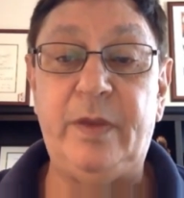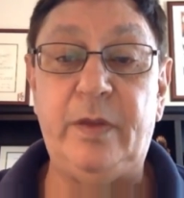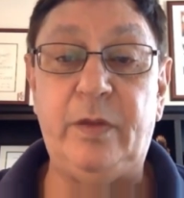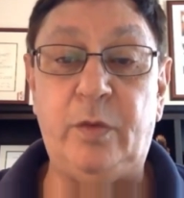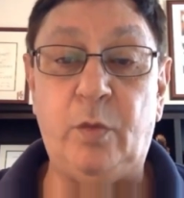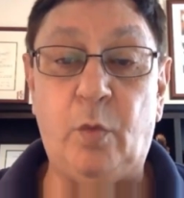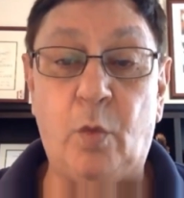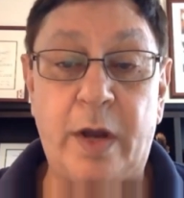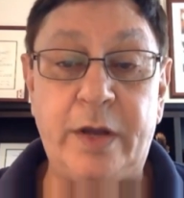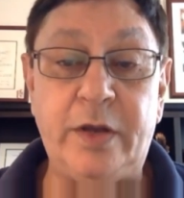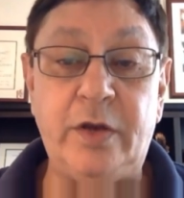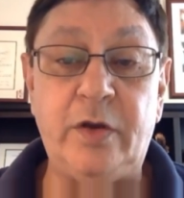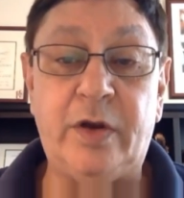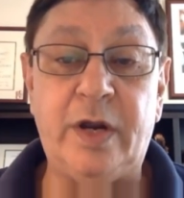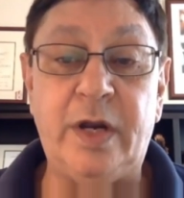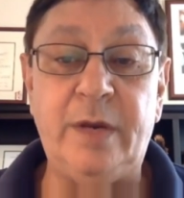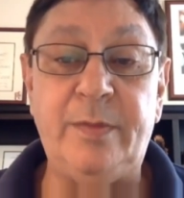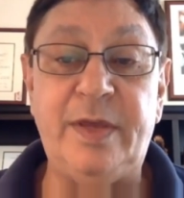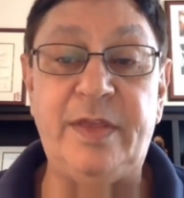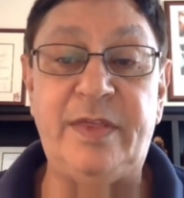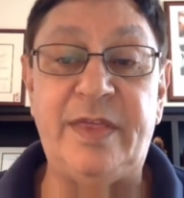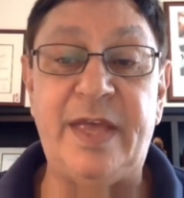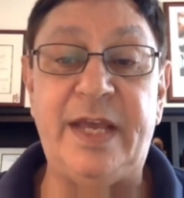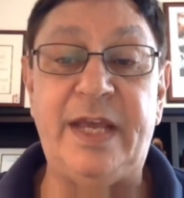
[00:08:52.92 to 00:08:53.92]
What you're going to
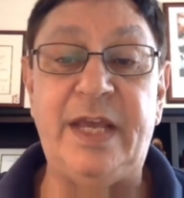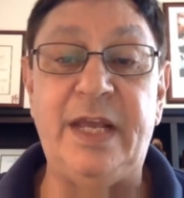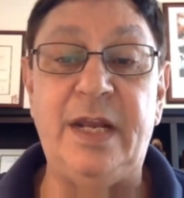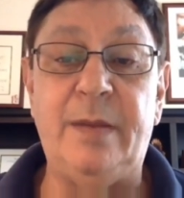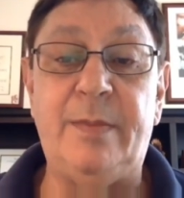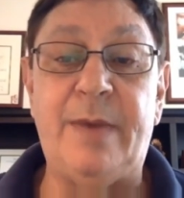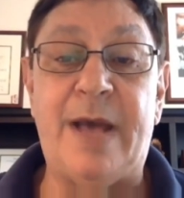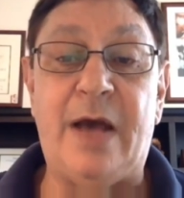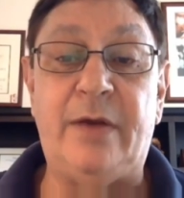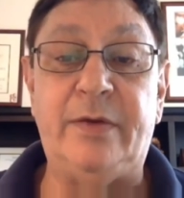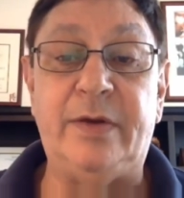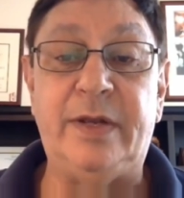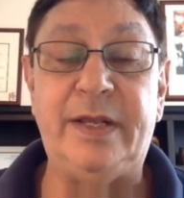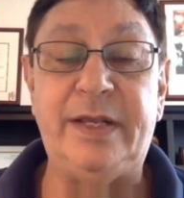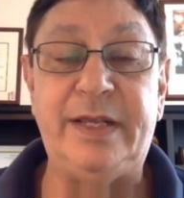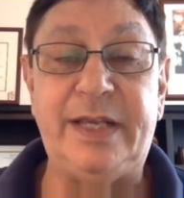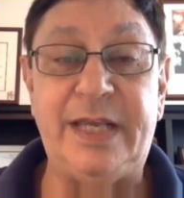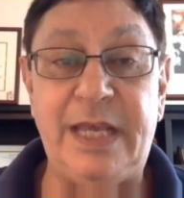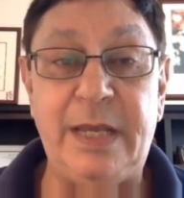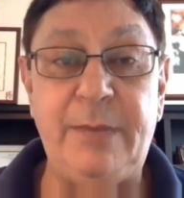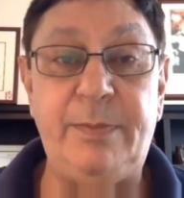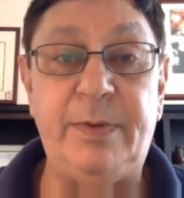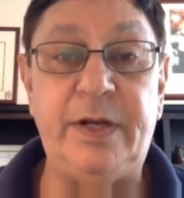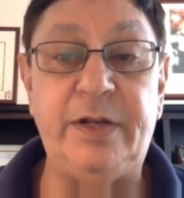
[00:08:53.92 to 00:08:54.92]
be thinking about,
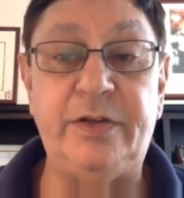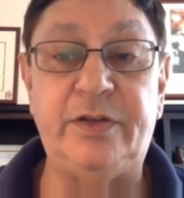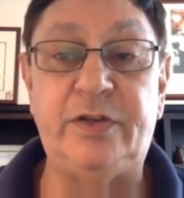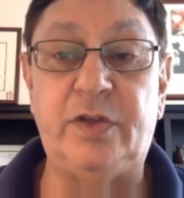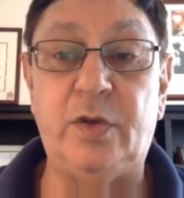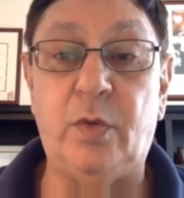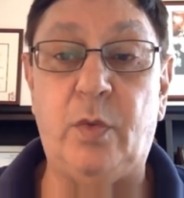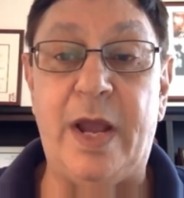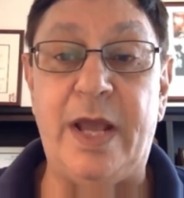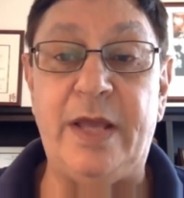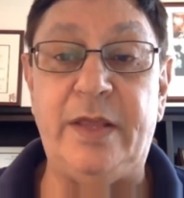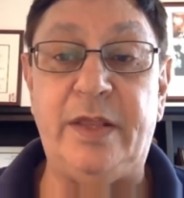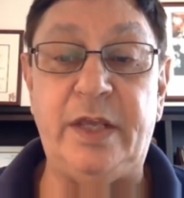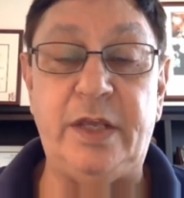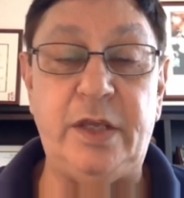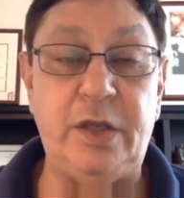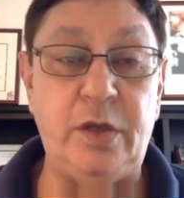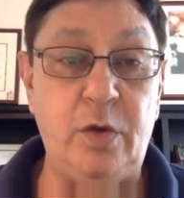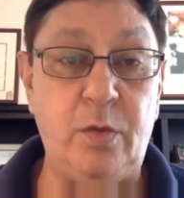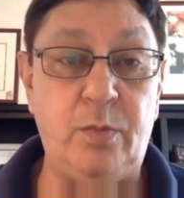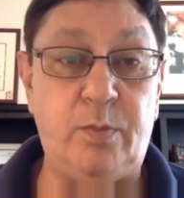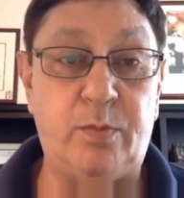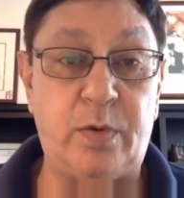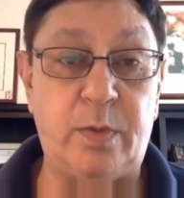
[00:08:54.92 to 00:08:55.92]
keep it as the way that
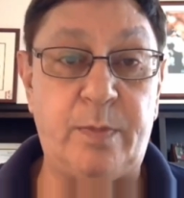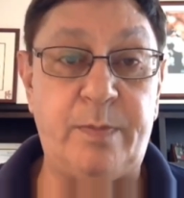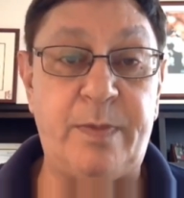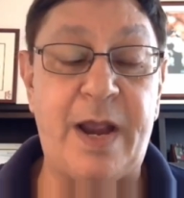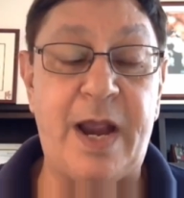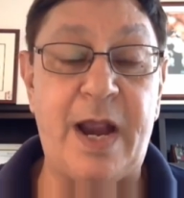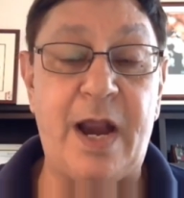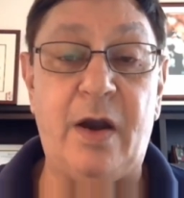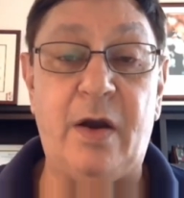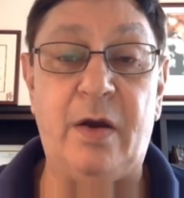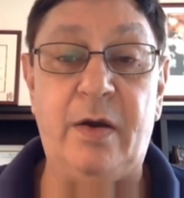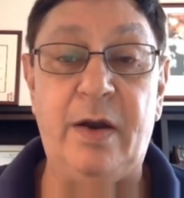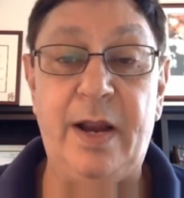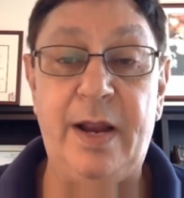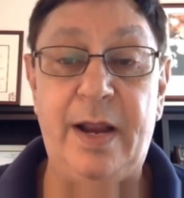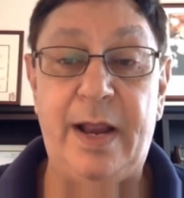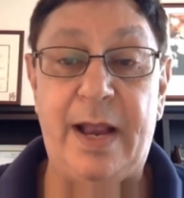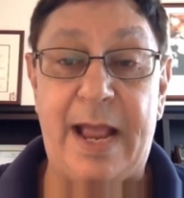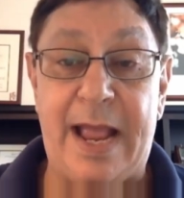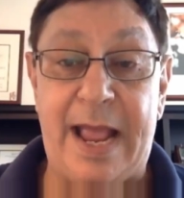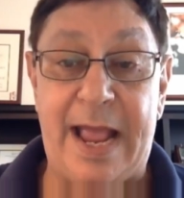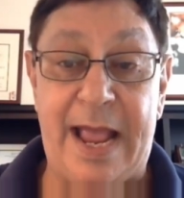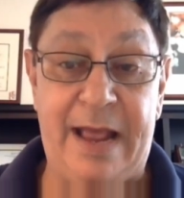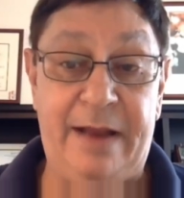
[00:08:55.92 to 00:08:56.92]
you prepare
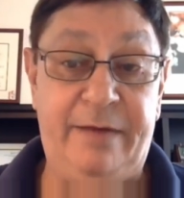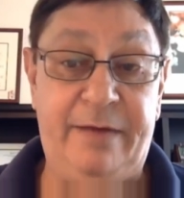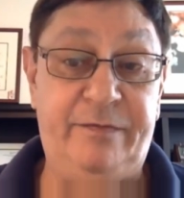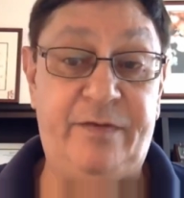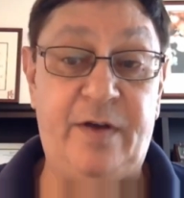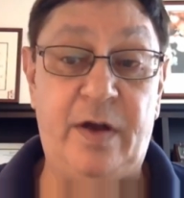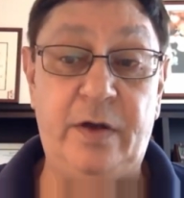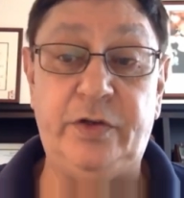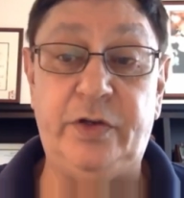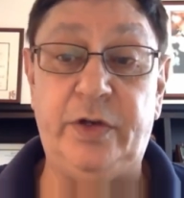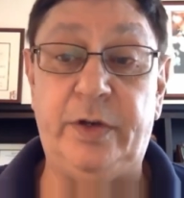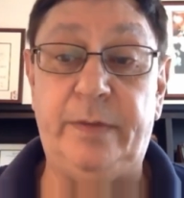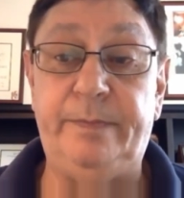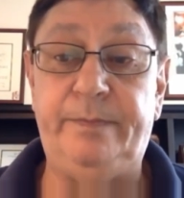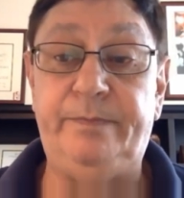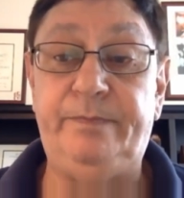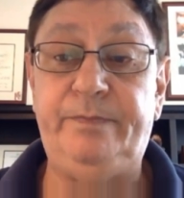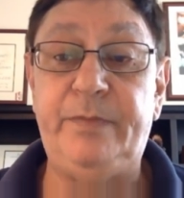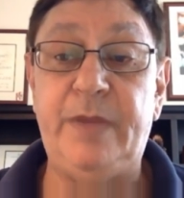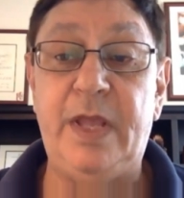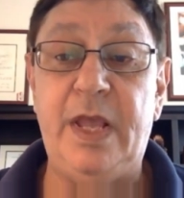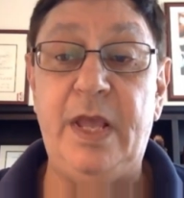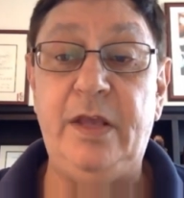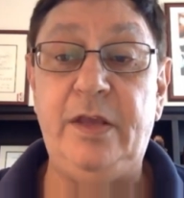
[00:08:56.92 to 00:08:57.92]
and function.
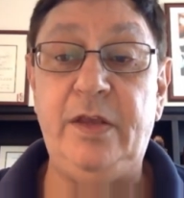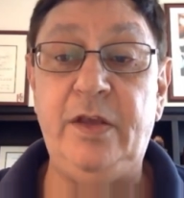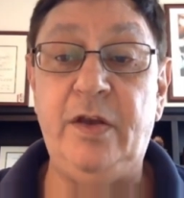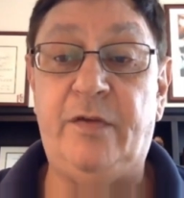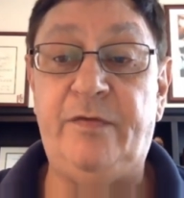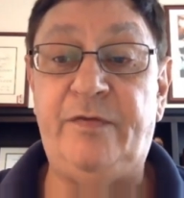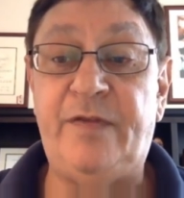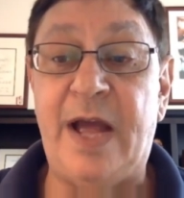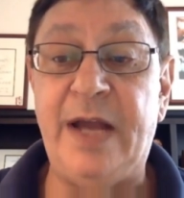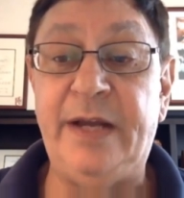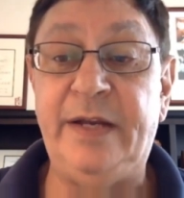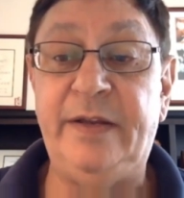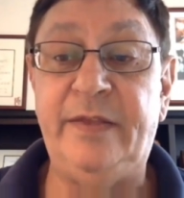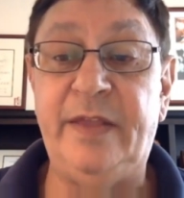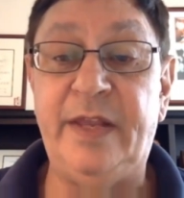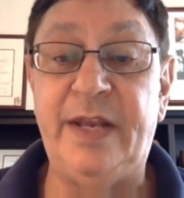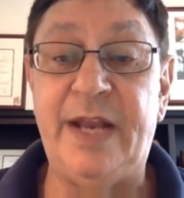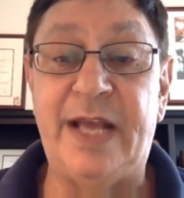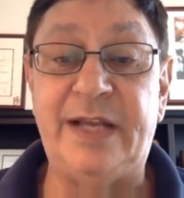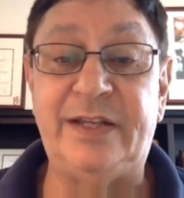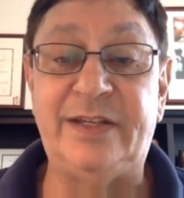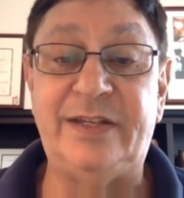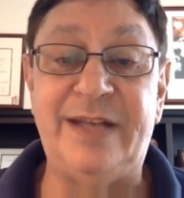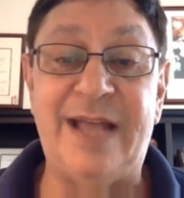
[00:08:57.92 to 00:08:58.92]
You'll find in the
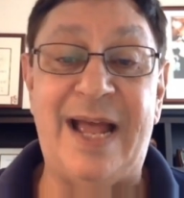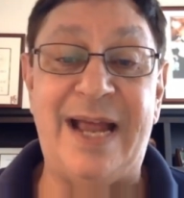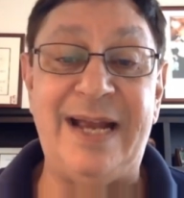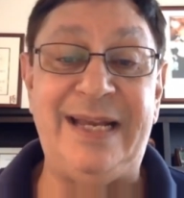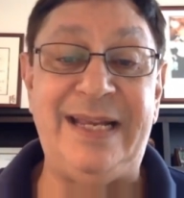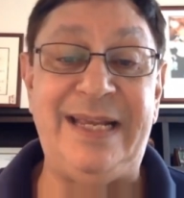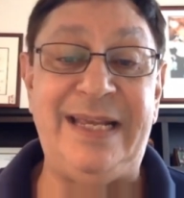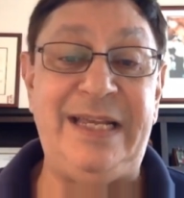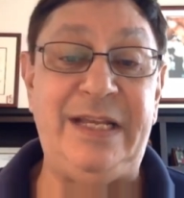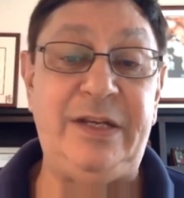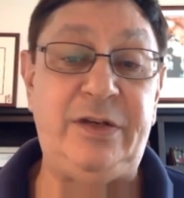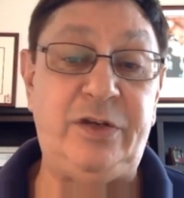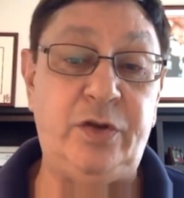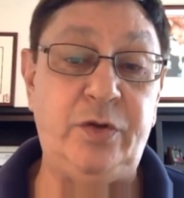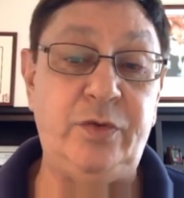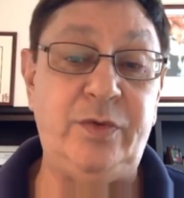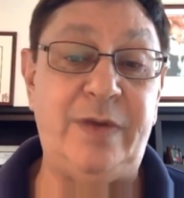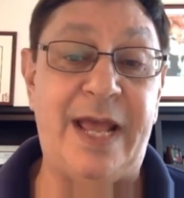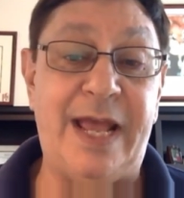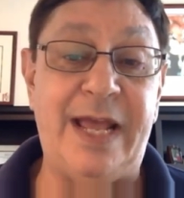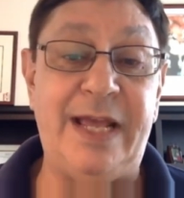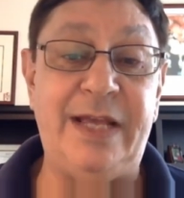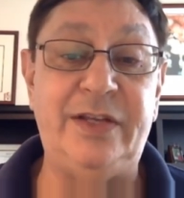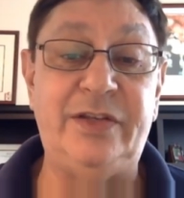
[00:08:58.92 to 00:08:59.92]
next 92
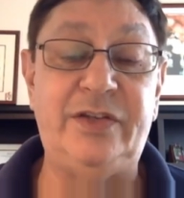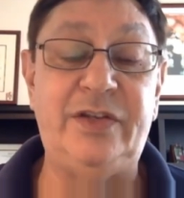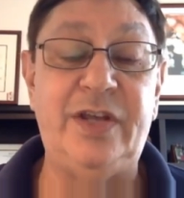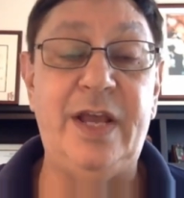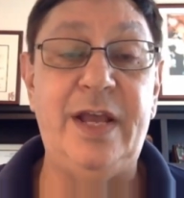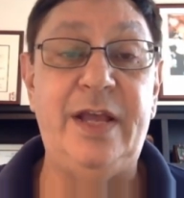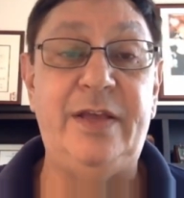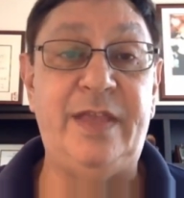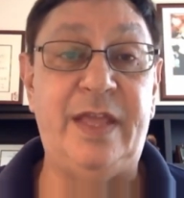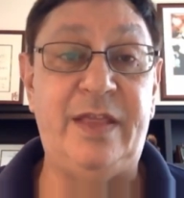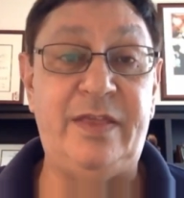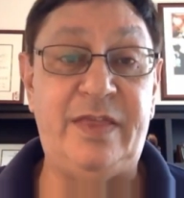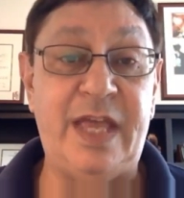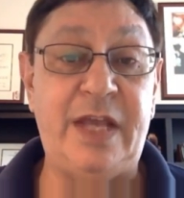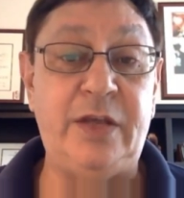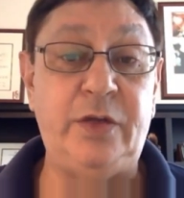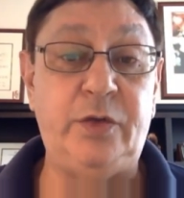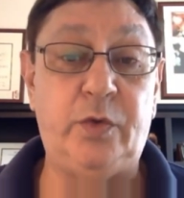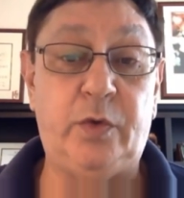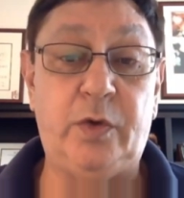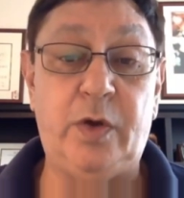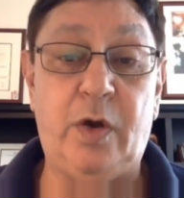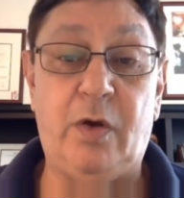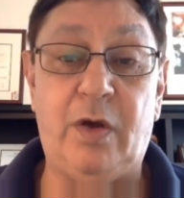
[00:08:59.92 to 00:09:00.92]
days, that
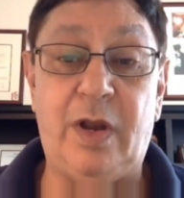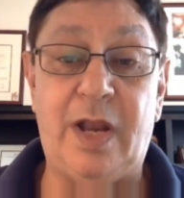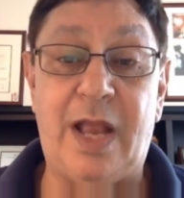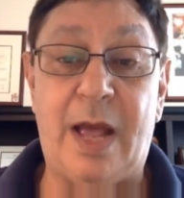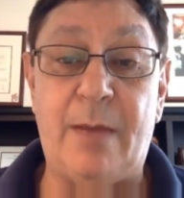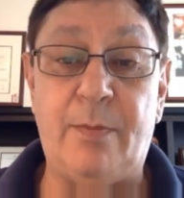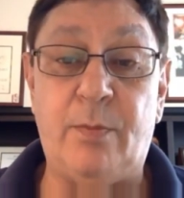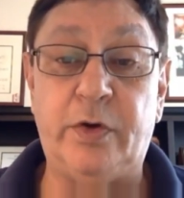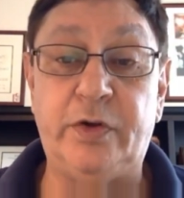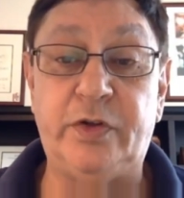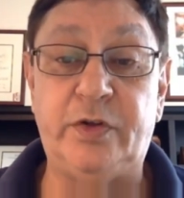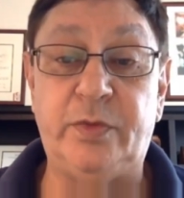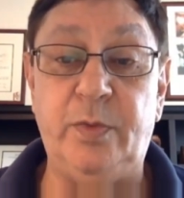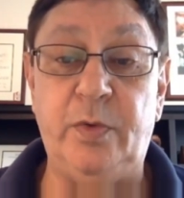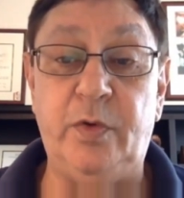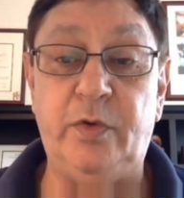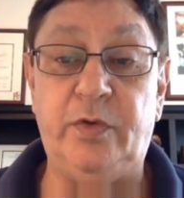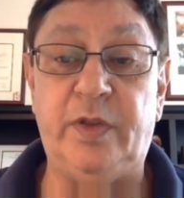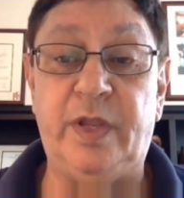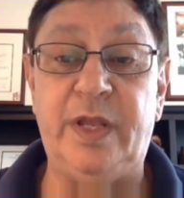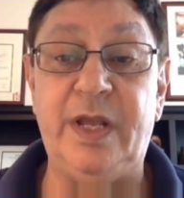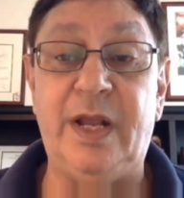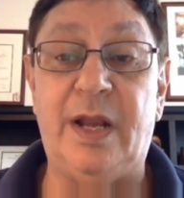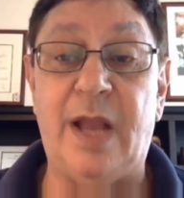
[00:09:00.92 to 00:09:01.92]
things will go a lot more
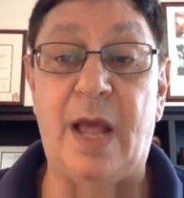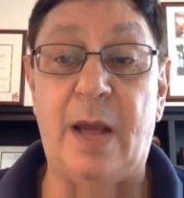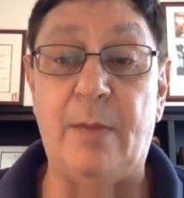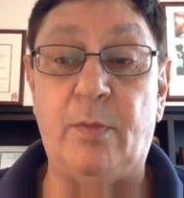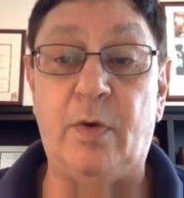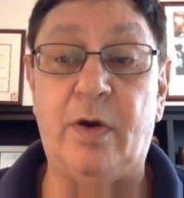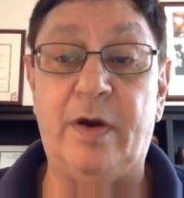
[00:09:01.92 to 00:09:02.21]
smoothly, a lot more